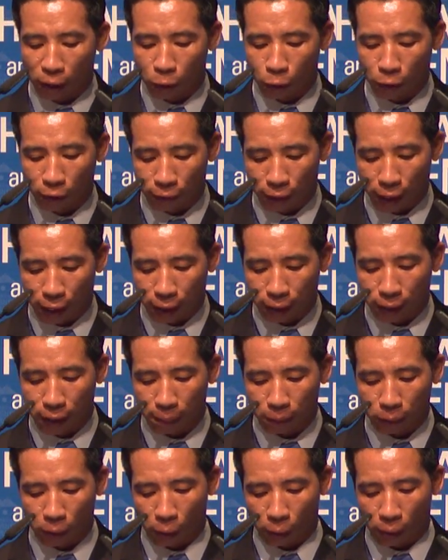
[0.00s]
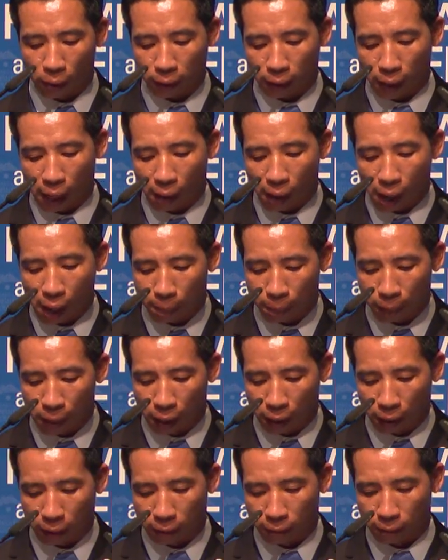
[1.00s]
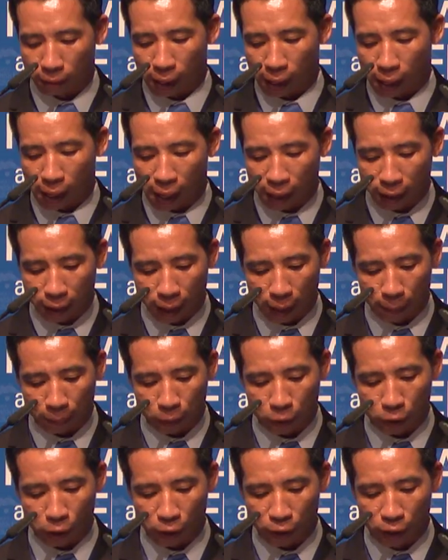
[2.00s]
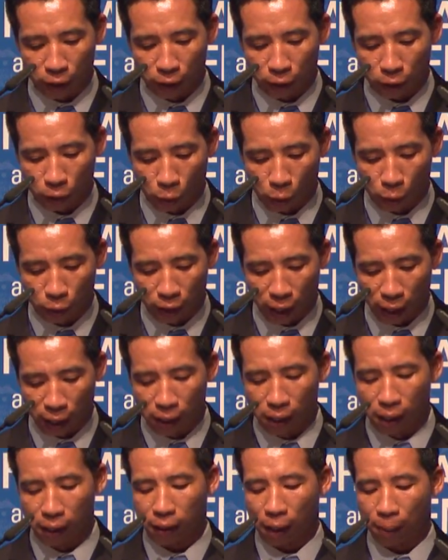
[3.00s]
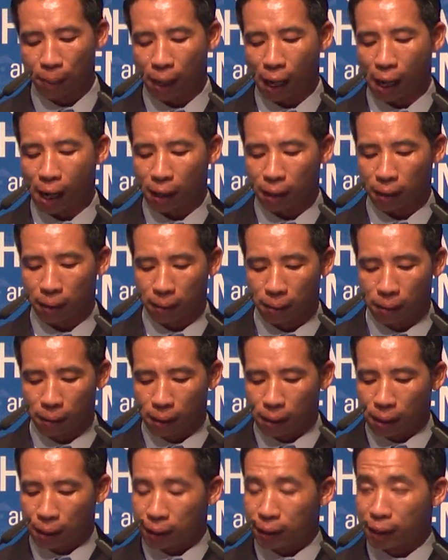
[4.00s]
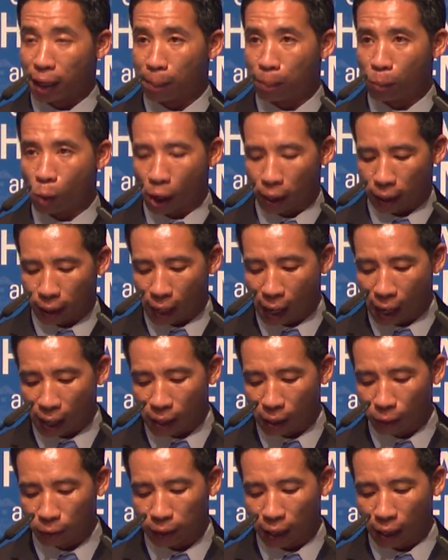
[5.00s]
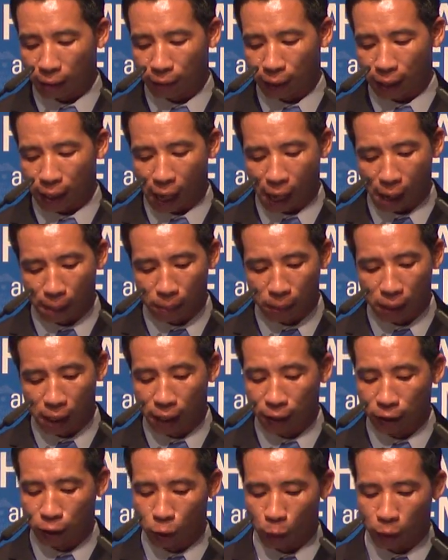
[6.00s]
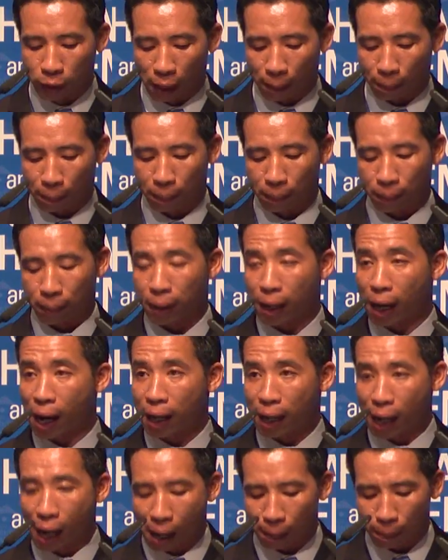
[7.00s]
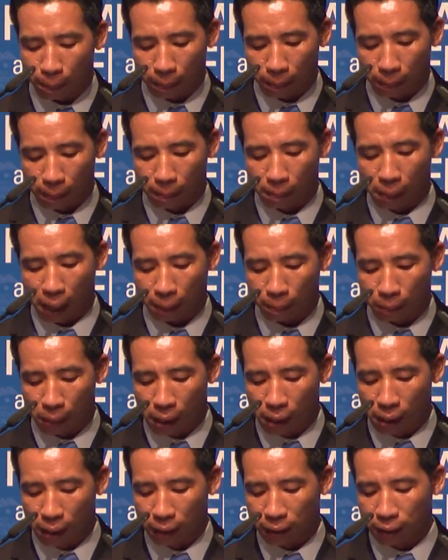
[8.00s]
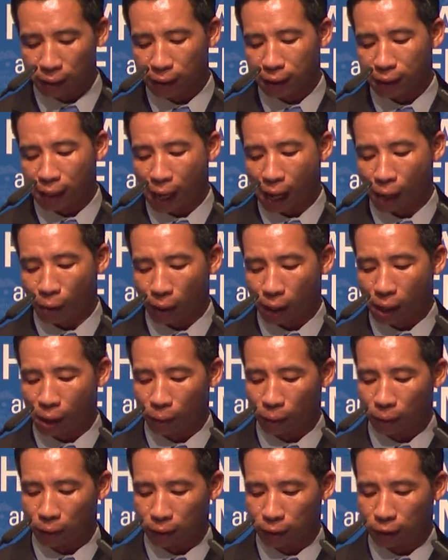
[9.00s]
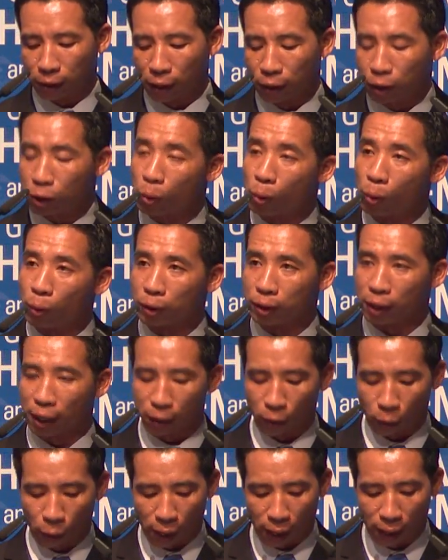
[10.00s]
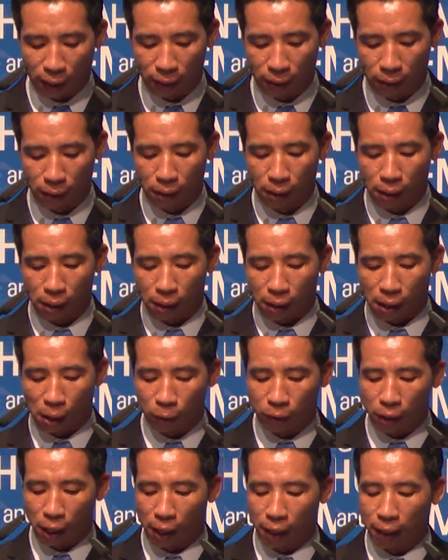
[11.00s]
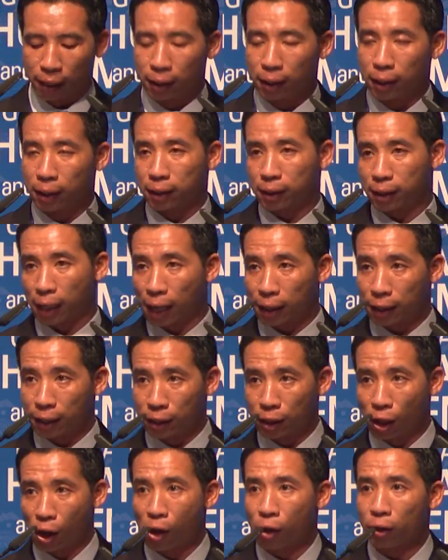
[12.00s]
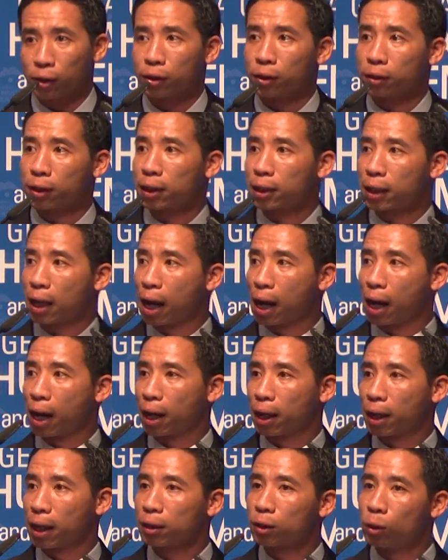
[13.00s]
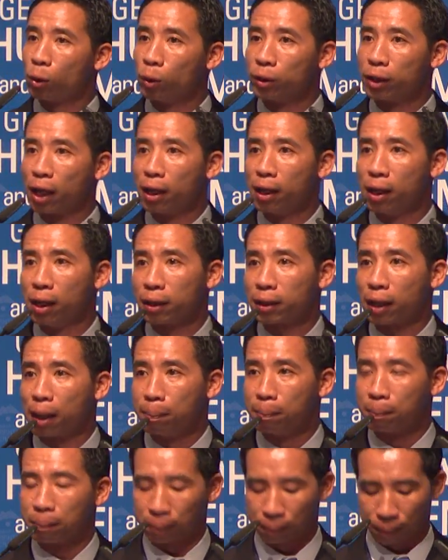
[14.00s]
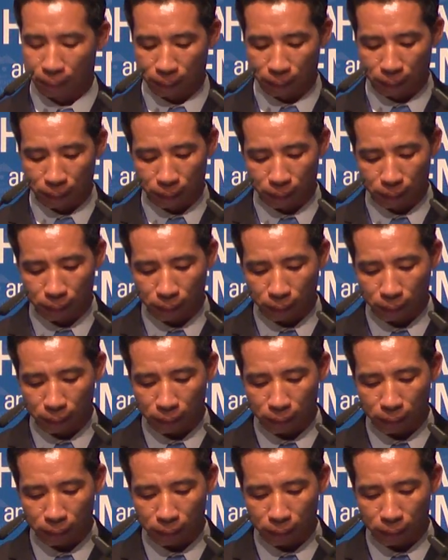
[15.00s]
I hope that you will continue to speak up and pressure the Vietnamese government to stop arresting democracy and human rights activists, and to release all prisoners of conscience.